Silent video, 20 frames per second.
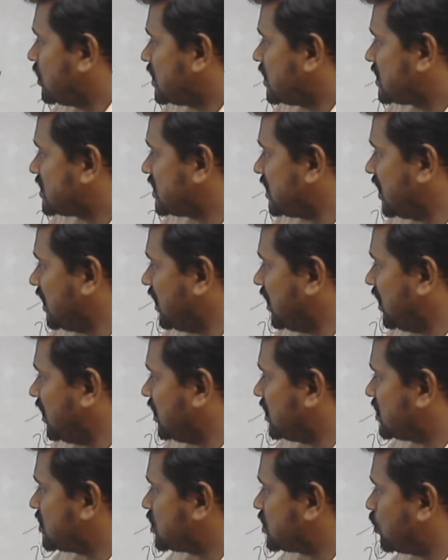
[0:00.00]

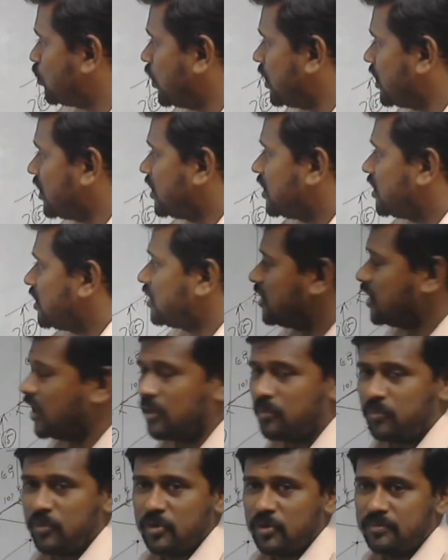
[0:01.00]
CD is your
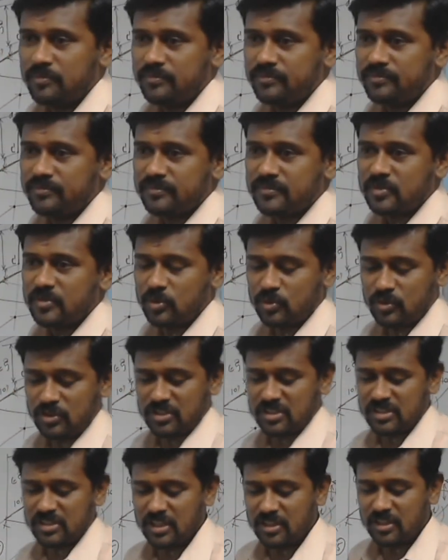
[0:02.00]
top view. So
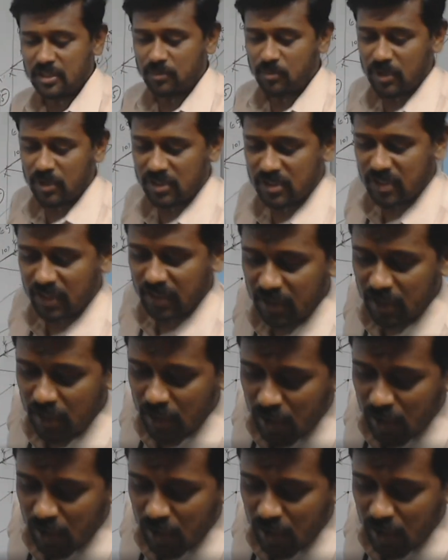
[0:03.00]
this is nothing but the